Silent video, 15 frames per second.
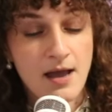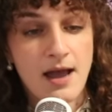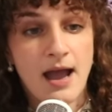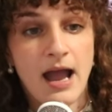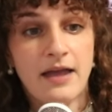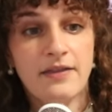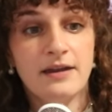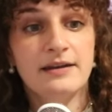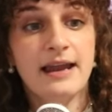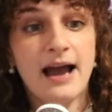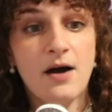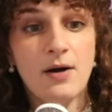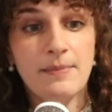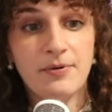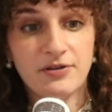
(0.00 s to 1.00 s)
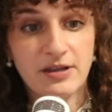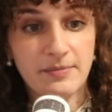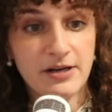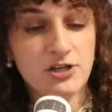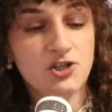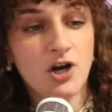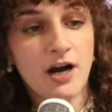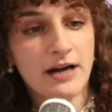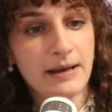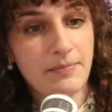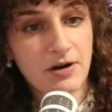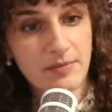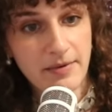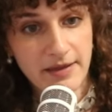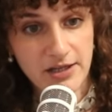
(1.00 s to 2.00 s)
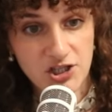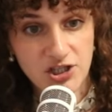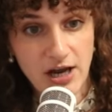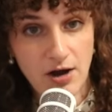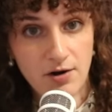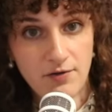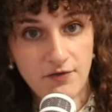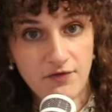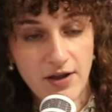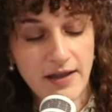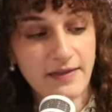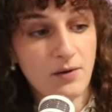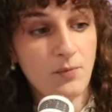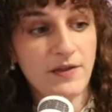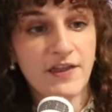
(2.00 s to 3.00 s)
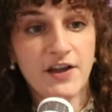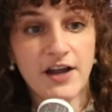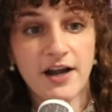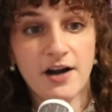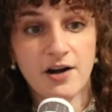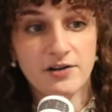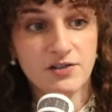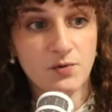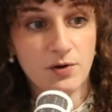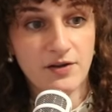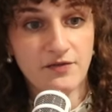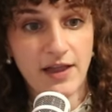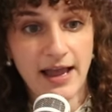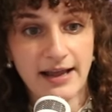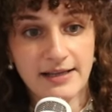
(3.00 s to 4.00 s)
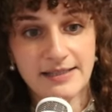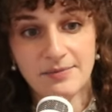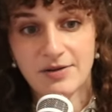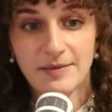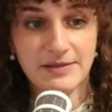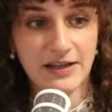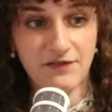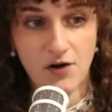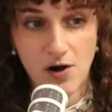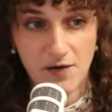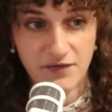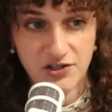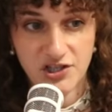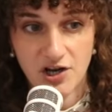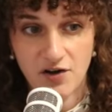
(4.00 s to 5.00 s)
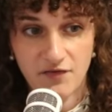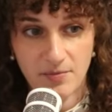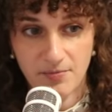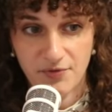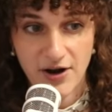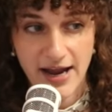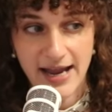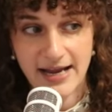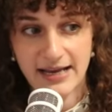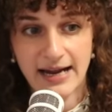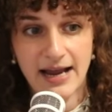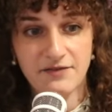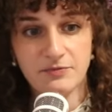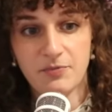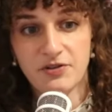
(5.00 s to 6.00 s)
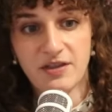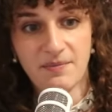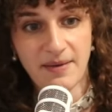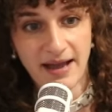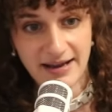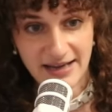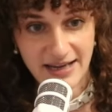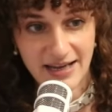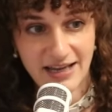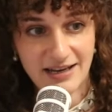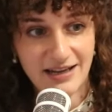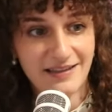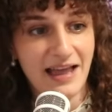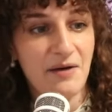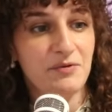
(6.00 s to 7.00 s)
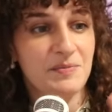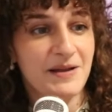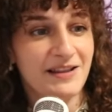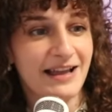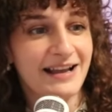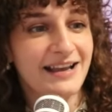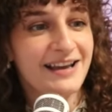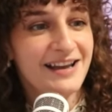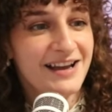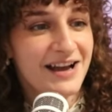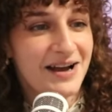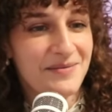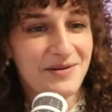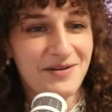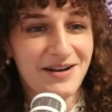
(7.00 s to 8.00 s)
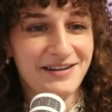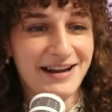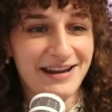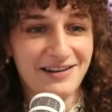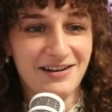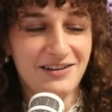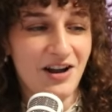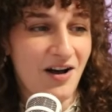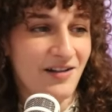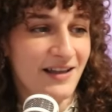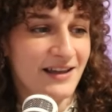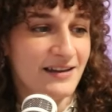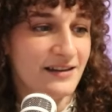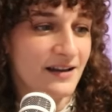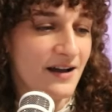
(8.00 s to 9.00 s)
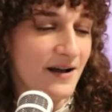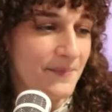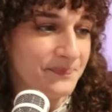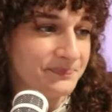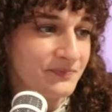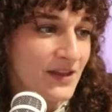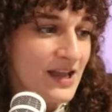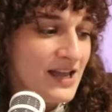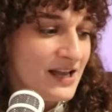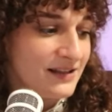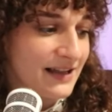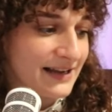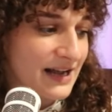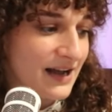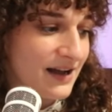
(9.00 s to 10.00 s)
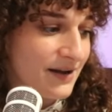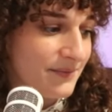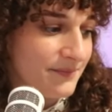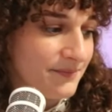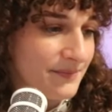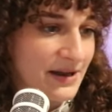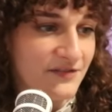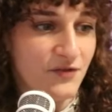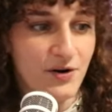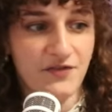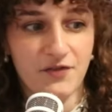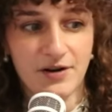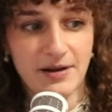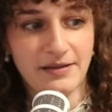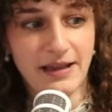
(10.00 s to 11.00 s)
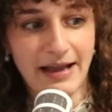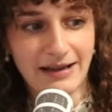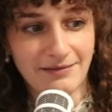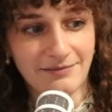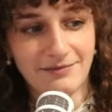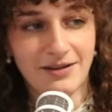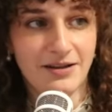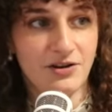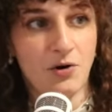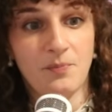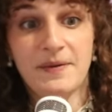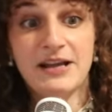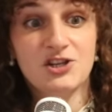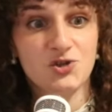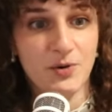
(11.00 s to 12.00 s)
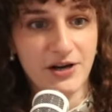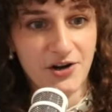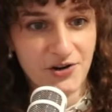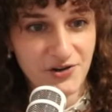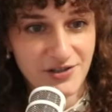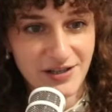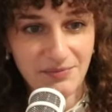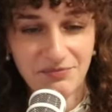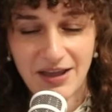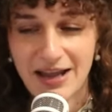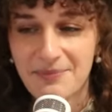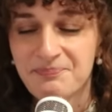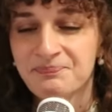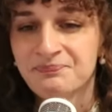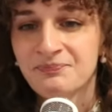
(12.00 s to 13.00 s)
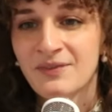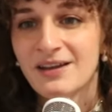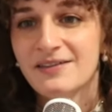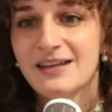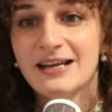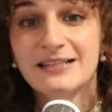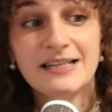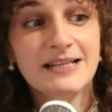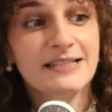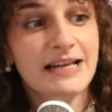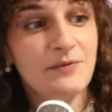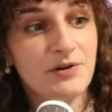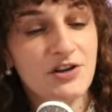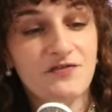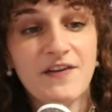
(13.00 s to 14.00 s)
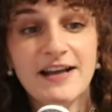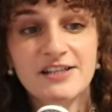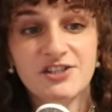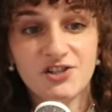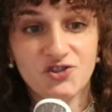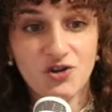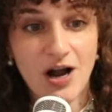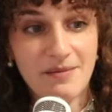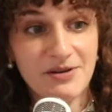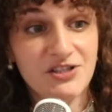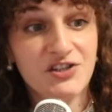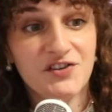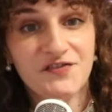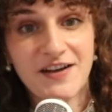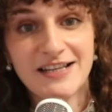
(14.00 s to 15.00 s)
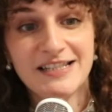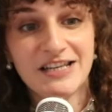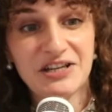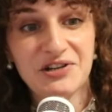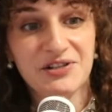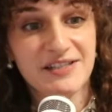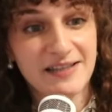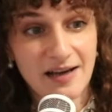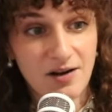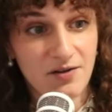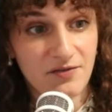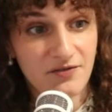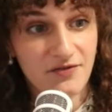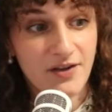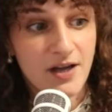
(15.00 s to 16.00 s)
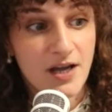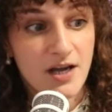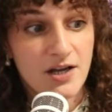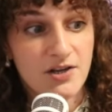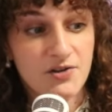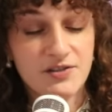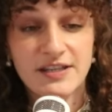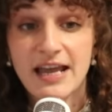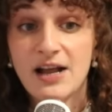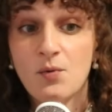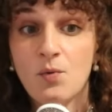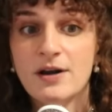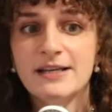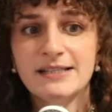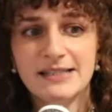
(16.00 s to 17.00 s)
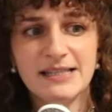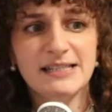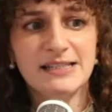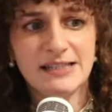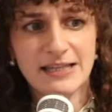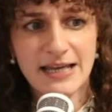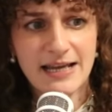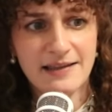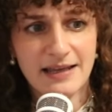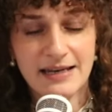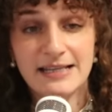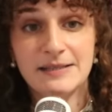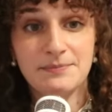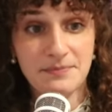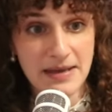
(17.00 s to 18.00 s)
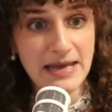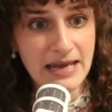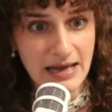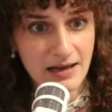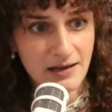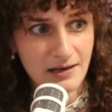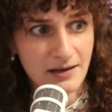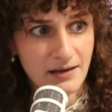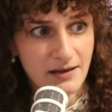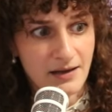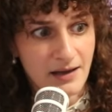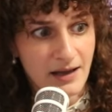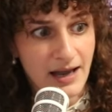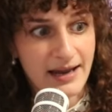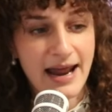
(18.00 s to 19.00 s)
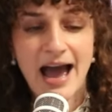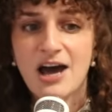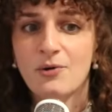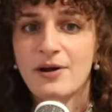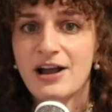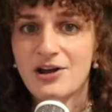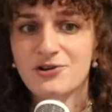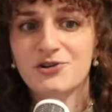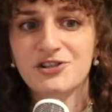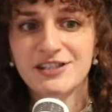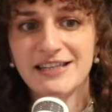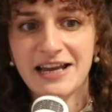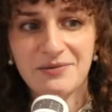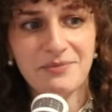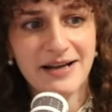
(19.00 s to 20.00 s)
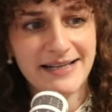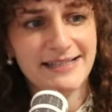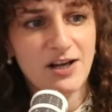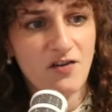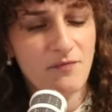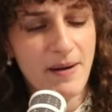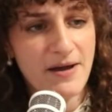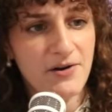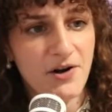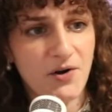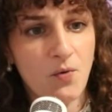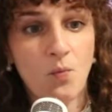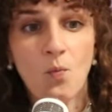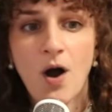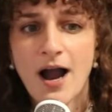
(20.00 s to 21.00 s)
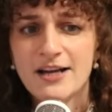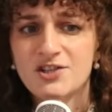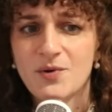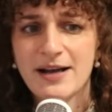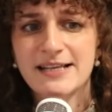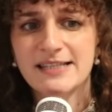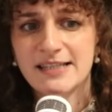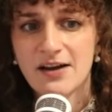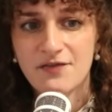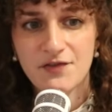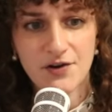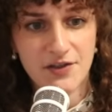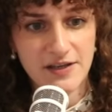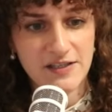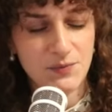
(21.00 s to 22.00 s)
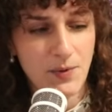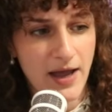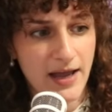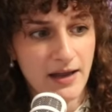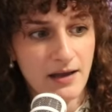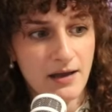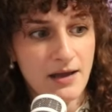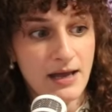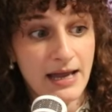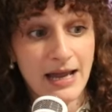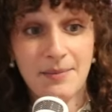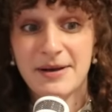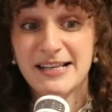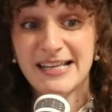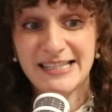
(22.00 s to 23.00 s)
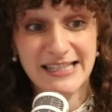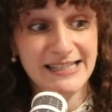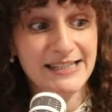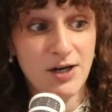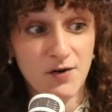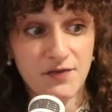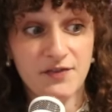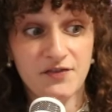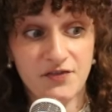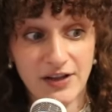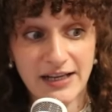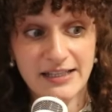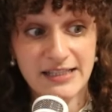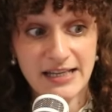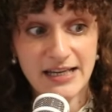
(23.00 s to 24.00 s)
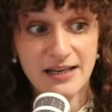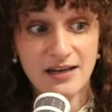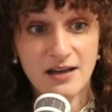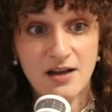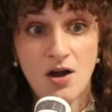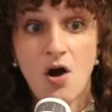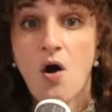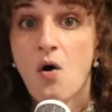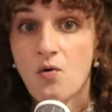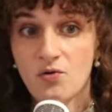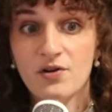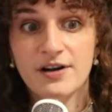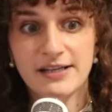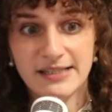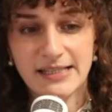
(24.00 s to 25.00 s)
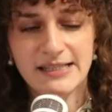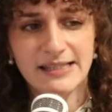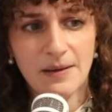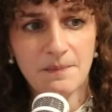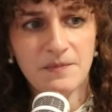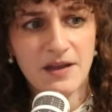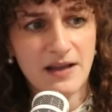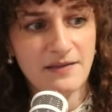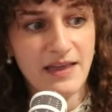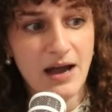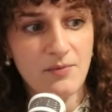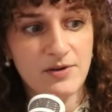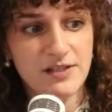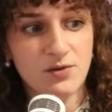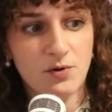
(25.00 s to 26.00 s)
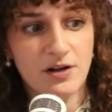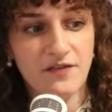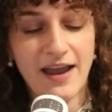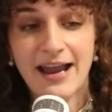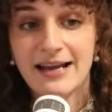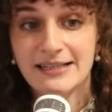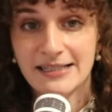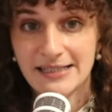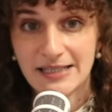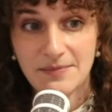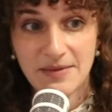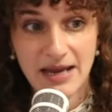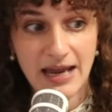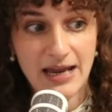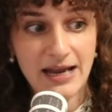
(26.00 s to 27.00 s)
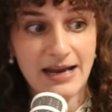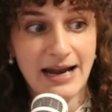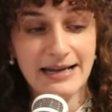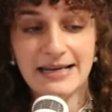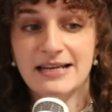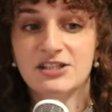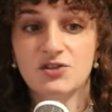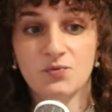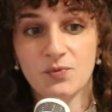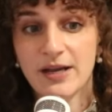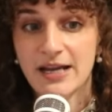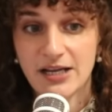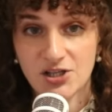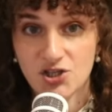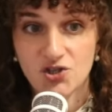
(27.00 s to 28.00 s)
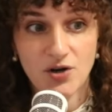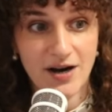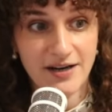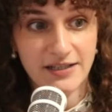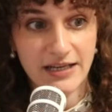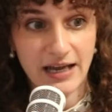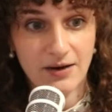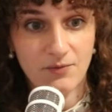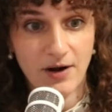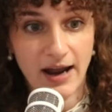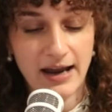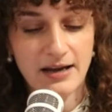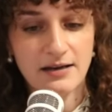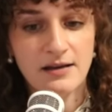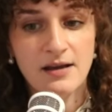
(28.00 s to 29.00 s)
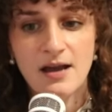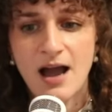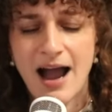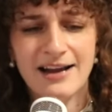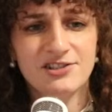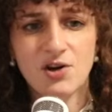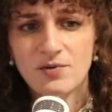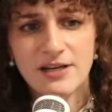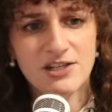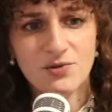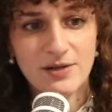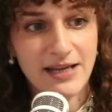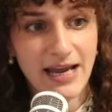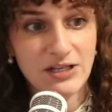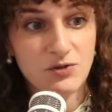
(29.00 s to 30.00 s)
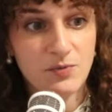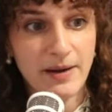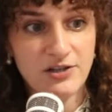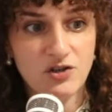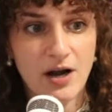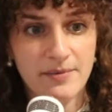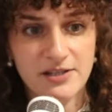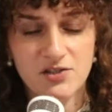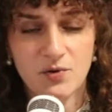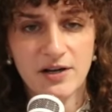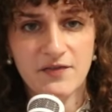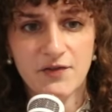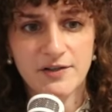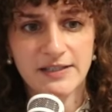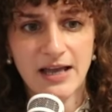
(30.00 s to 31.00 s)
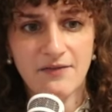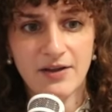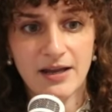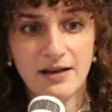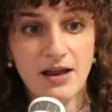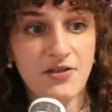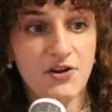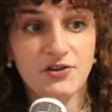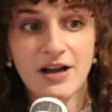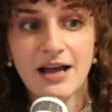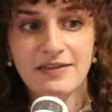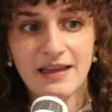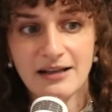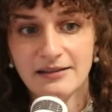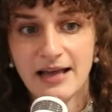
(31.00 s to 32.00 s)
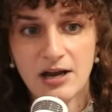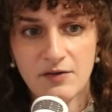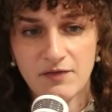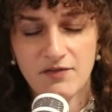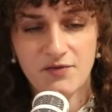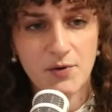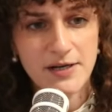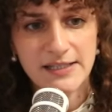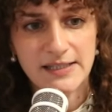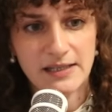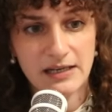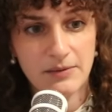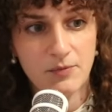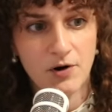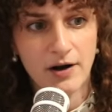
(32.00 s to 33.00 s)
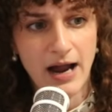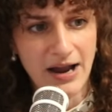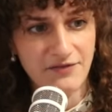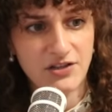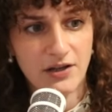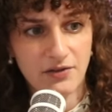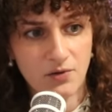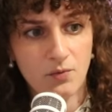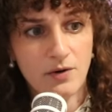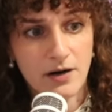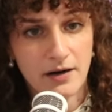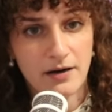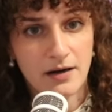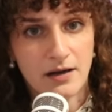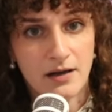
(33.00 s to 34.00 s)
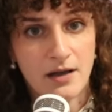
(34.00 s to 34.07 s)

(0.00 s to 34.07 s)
And then now I put them in a jar and I put them on the shelf. And then when they're sort of like, sometimes they fall off the shelf and break, and I have to put them back in. And that would be like I'm a, an, an, an, um, like a metaphor for it, like, you know, being triggered or something. The idea is like when you face your traumas, you're facing yourself. You're saying, what is this thing that is me? And how do I understand myself better? Why do I suffer this way? Am I, is it self inflicted? Or is it something that was sort of handed to me and I needed to reconstruct it, right? I don't need to engage with my traumas 24 7. They're not that loud of a voice anymore. I've done the work.